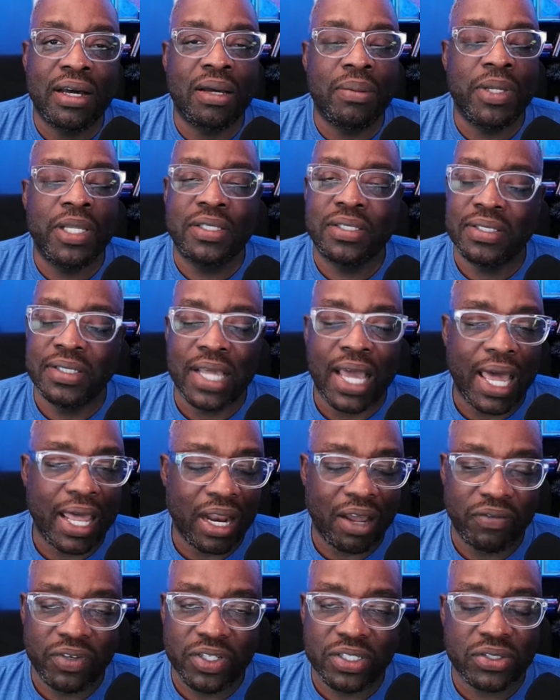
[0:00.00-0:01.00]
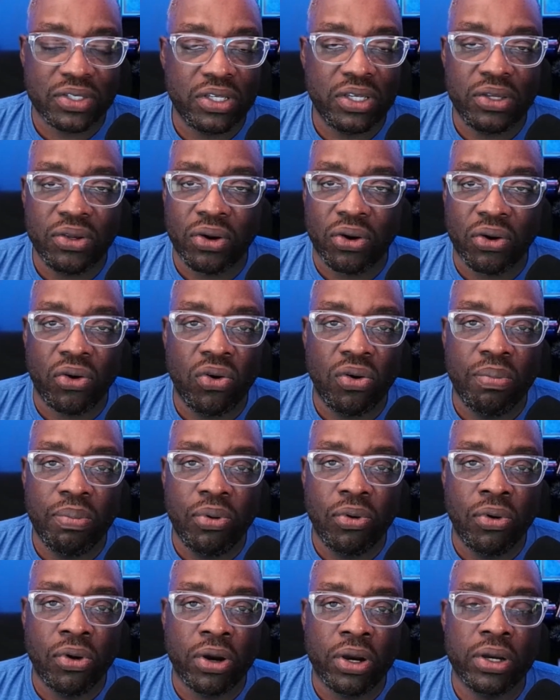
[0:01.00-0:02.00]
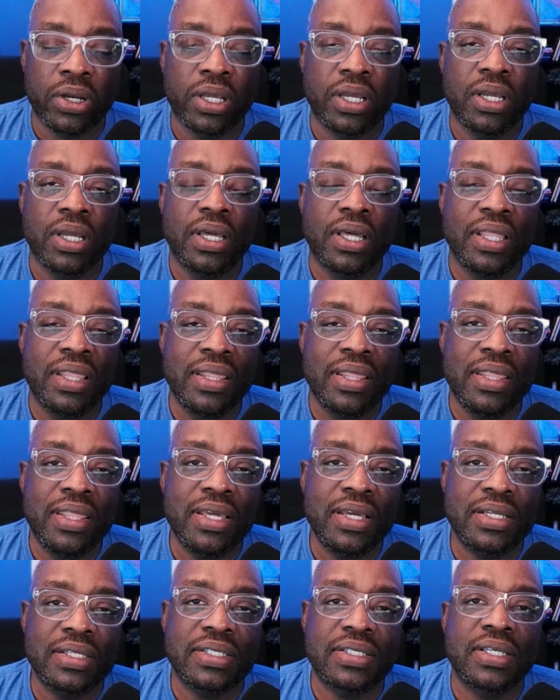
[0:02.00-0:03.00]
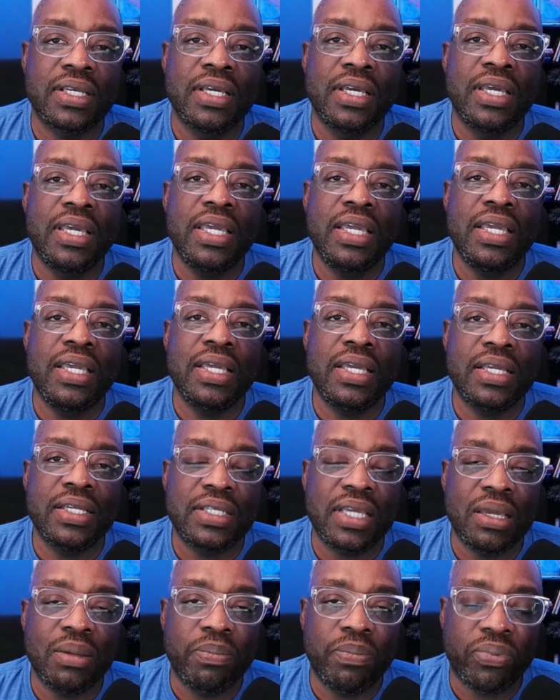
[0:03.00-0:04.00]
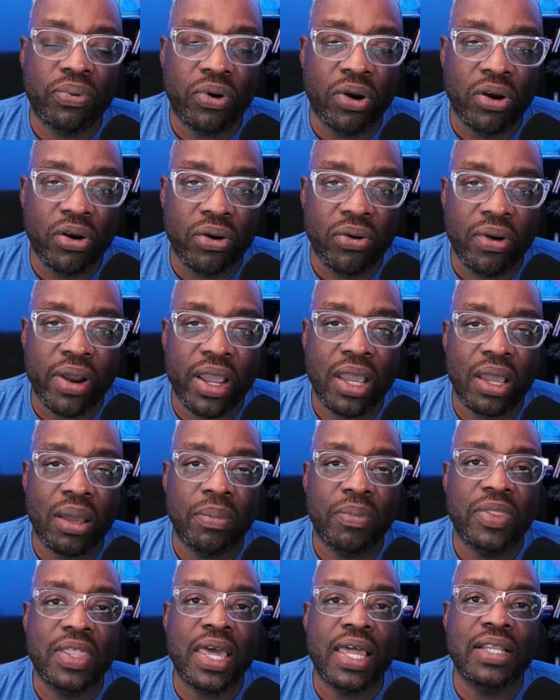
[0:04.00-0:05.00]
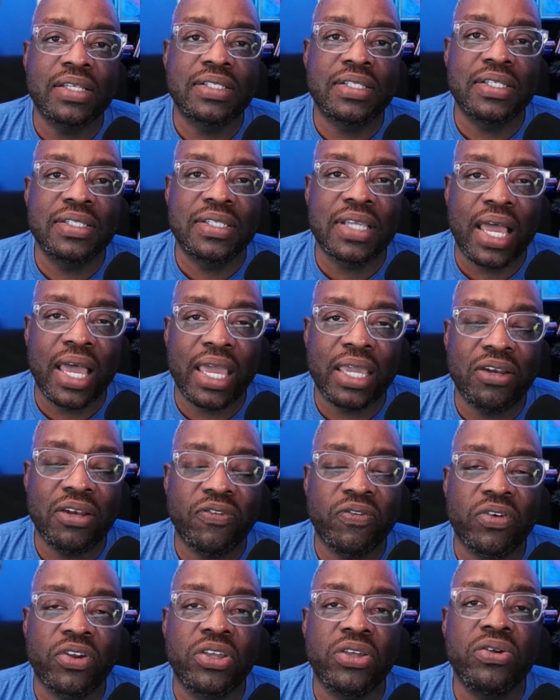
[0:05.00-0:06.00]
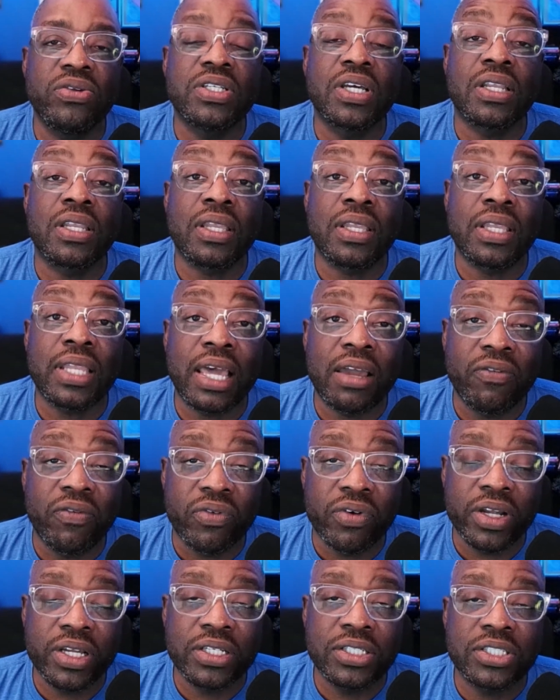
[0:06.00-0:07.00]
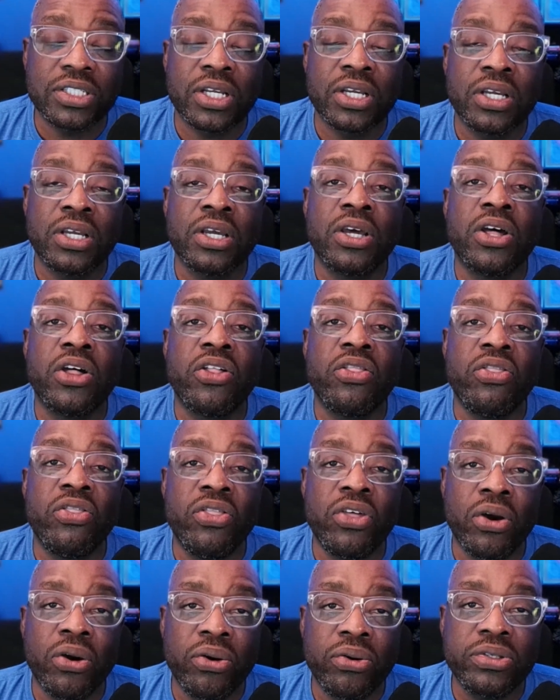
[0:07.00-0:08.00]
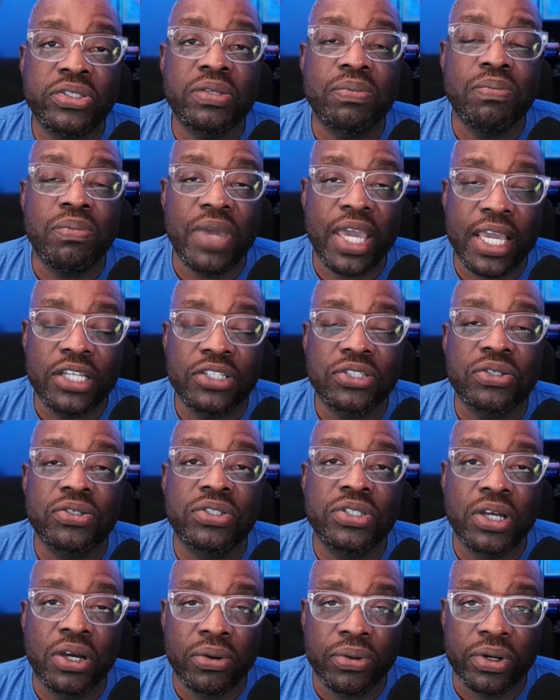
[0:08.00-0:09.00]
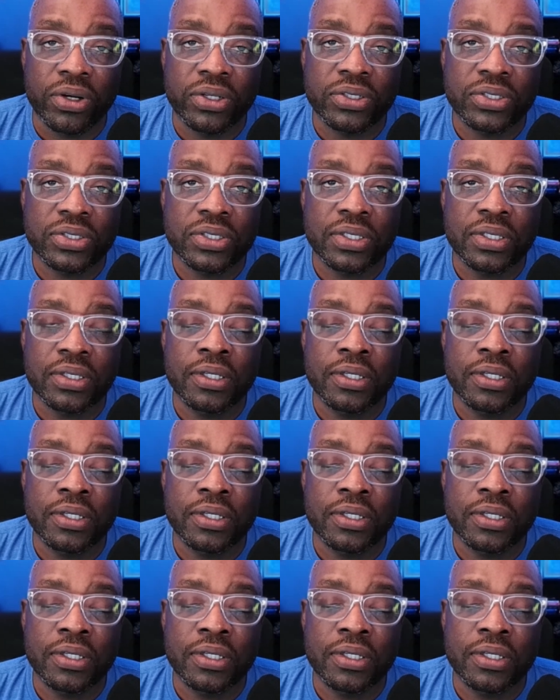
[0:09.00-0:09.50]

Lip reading: It's not obviously your whole board. This is a program that is designed for you to leverage those major donors,